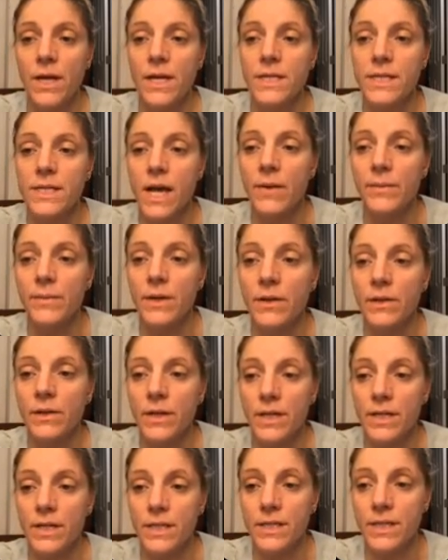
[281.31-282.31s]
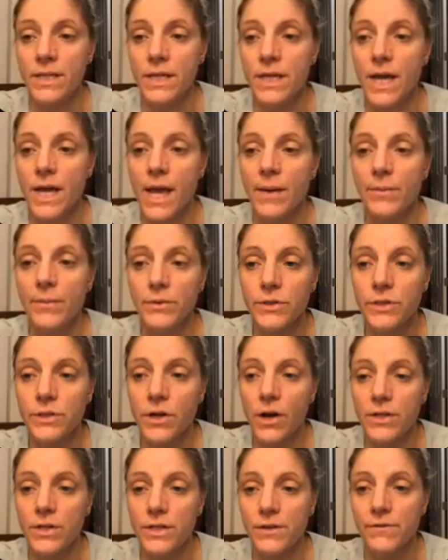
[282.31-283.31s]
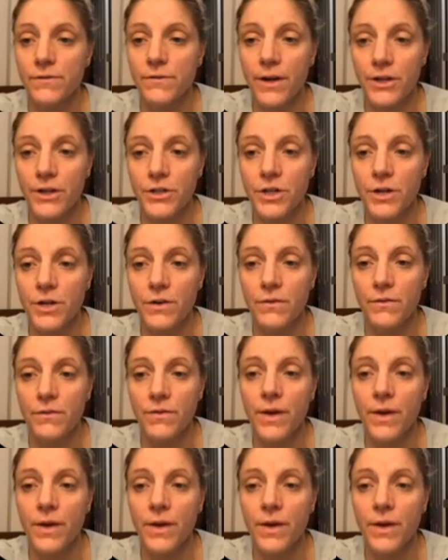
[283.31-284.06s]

Salmonella is able to cause infection